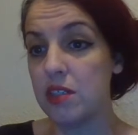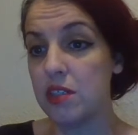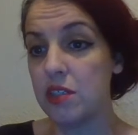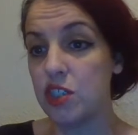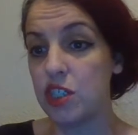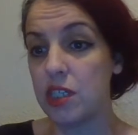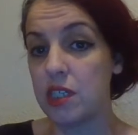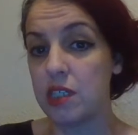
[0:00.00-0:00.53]

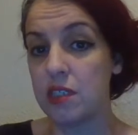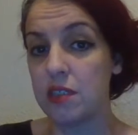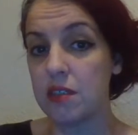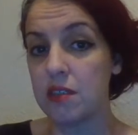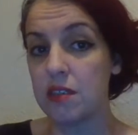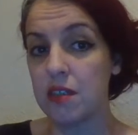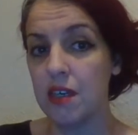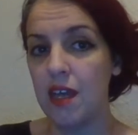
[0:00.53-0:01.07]
Jeez.
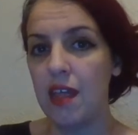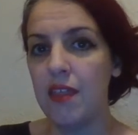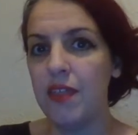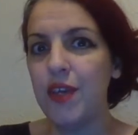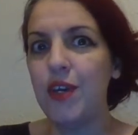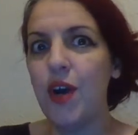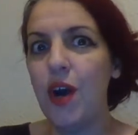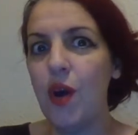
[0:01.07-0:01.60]

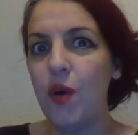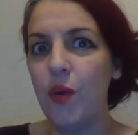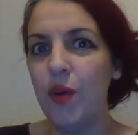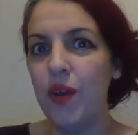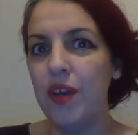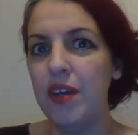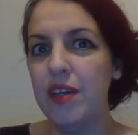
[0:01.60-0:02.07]
There you go.